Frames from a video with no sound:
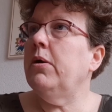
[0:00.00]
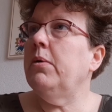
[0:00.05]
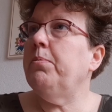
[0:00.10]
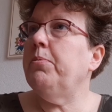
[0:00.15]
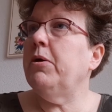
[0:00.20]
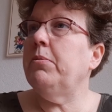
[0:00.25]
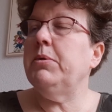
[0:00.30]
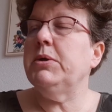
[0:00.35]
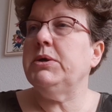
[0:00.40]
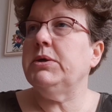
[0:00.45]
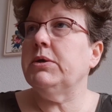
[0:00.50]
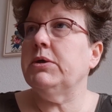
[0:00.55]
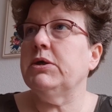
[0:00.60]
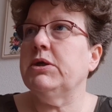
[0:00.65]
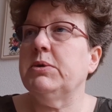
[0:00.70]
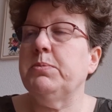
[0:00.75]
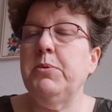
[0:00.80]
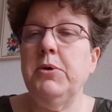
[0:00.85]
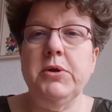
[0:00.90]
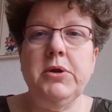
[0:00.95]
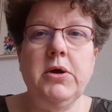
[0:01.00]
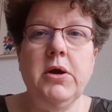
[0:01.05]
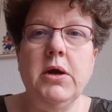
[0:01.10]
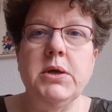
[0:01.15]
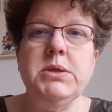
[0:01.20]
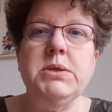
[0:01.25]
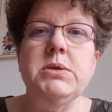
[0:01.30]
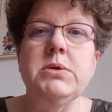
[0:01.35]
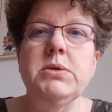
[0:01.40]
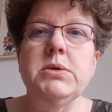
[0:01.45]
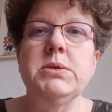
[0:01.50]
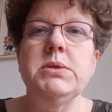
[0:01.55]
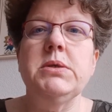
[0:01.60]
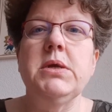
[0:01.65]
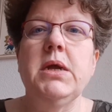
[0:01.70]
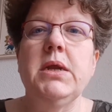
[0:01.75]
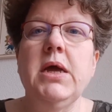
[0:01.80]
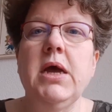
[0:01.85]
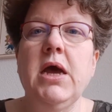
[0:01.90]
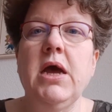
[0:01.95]
publishers, podcasters
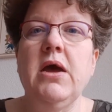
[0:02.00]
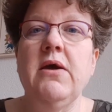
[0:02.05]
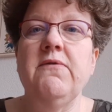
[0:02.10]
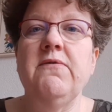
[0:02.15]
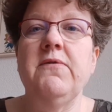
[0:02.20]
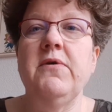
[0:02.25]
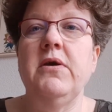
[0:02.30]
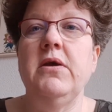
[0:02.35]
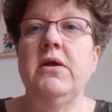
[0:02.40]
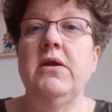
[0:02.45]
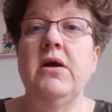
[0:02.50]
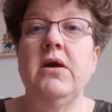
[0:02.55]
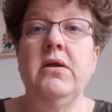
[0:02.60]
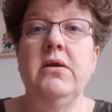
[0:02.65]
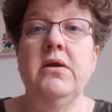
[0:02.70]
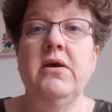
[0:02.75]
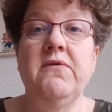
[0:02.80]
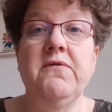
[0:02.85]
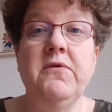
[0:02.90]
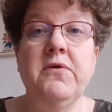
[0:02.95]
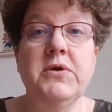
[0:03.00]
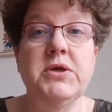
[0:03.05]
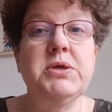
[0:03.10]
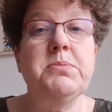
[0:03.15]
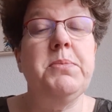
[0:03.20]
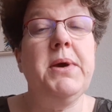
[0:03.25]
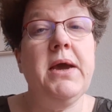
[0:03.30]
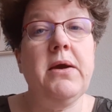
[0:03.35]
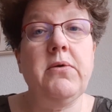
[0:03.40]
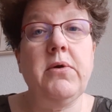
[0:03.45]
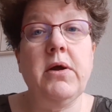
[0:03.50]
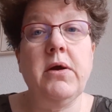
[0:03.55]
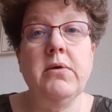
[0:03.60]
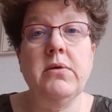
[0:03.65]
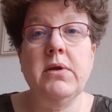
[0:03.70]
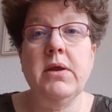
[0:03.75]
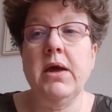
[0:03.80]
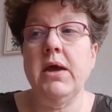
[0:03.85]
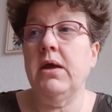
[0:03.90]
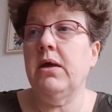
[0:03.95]
that have a diverse
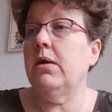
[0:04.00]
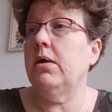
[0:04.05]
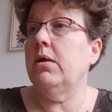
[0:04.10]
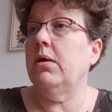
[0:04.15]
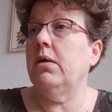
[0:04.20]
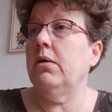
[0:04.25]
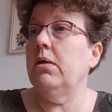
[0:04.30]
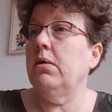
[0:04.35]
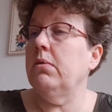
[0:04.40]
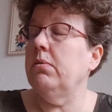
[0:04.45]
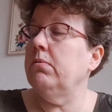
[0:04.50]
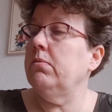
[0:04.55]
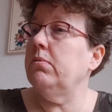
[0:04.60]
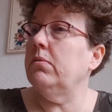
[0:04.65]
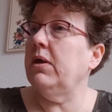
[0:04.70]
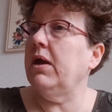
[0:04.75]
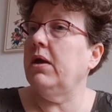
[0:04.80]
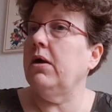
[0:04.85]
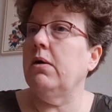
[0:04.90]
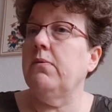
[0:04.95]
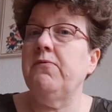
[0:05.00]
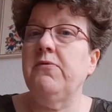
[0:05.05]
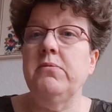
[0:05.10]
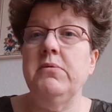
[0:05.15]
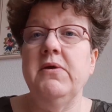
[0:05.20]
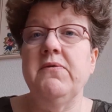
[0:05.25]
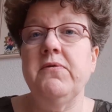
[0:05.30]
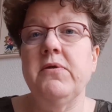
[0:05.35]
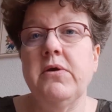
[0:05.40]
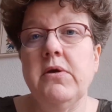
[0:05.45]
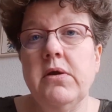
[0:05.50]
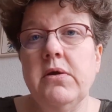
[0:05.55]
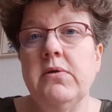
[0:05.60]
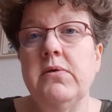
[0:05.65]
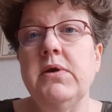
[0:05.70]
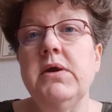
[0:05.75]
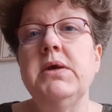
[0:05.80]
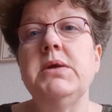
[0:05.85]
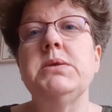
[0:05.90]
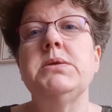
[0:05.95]
background. Like they come from different
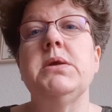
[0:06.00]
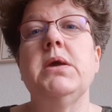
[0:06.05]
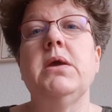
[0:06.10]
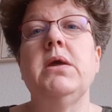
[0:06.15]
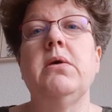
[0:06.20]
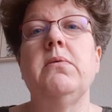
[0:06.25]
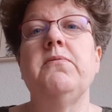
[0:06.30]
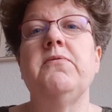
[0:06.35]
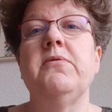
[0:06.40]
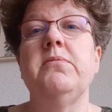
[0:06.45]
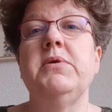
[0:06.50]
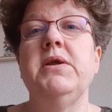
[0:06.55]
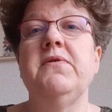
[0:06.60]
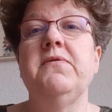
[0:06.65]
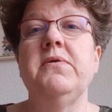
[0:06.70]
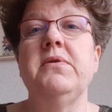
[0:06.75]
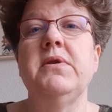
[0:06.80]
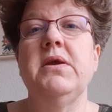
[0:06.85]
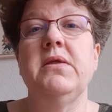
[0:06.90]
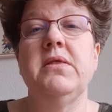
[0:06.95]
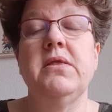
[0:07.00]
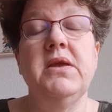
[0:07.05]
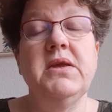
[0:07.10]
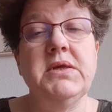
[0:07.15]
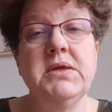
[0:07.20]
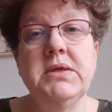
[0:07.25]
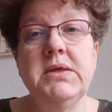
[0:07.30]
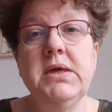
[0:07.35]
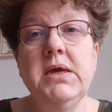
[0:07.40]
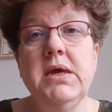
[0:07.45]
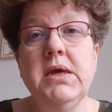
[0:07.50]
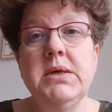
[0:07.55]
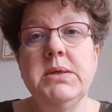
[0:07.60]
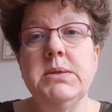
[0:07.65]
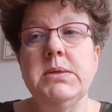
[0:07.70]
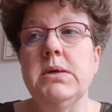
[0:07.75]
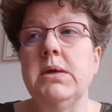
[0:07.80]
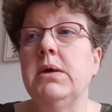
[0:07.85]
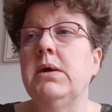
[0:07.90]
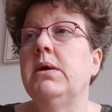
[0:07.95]
countries, they come from different
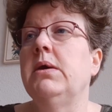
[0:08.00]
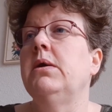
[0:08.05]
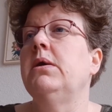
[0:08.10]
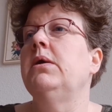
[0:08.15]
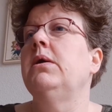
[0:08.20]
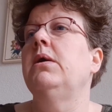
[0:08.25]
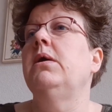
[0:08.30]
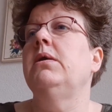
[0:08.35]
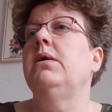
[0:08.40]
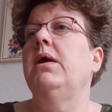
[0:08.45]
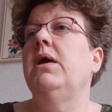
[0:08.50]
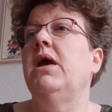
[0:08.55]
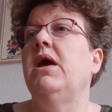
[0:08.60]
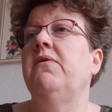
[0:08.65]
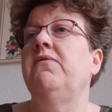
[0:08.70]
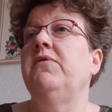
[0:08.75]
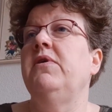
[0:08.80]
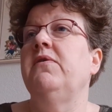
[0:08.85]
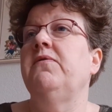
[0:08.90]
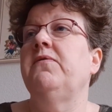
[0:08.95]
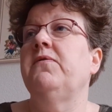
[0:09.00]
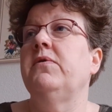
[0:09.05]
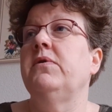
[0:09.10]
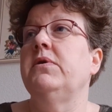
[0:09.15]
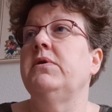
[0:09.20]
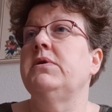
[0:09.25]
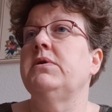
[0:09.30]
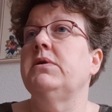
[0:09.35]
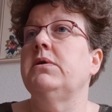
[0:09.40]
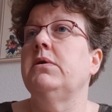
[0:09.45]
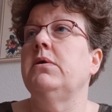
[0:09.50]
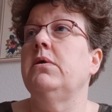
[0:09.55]
ethnicities, they have different